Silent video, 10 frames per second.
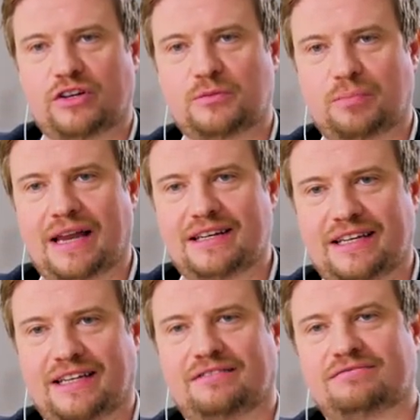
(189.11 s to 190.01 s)

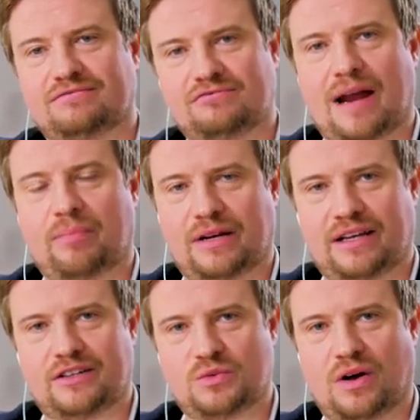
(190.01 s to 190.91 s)
expanding
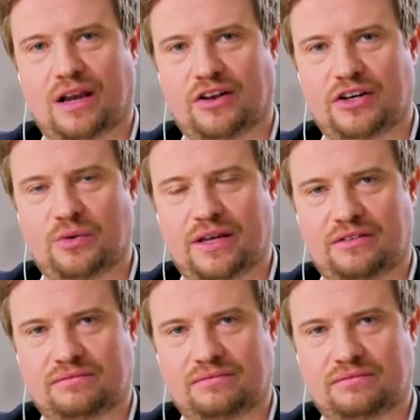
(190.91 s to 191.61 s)
rapidly as well, aren't you,